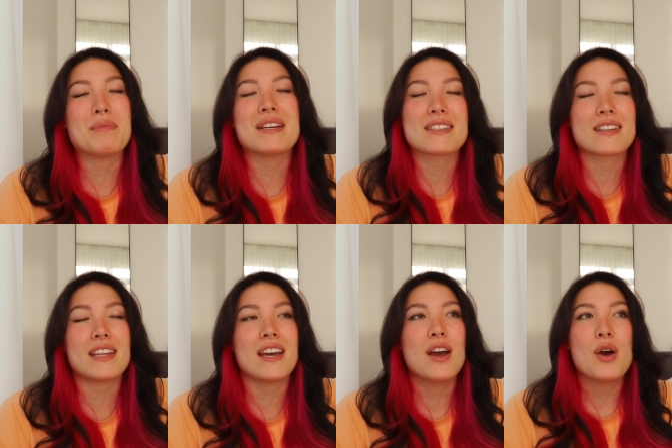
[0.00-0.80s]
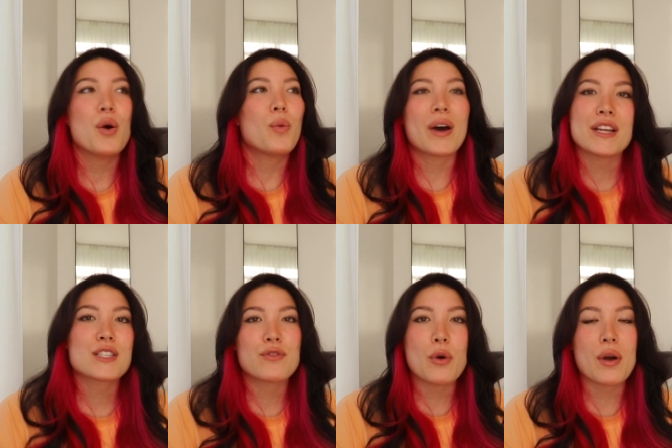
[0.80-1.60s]
basically what
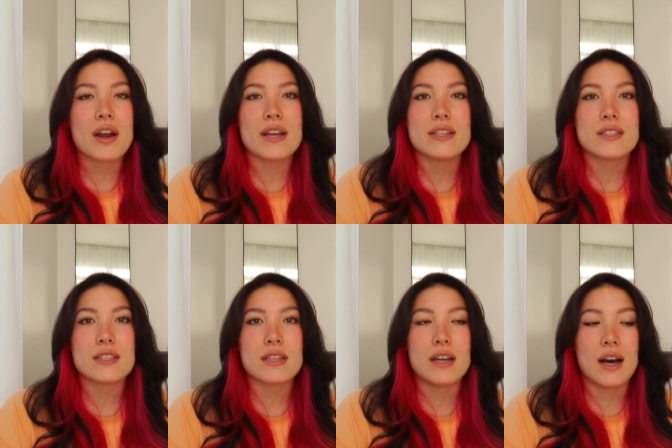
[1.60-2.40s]
it's for is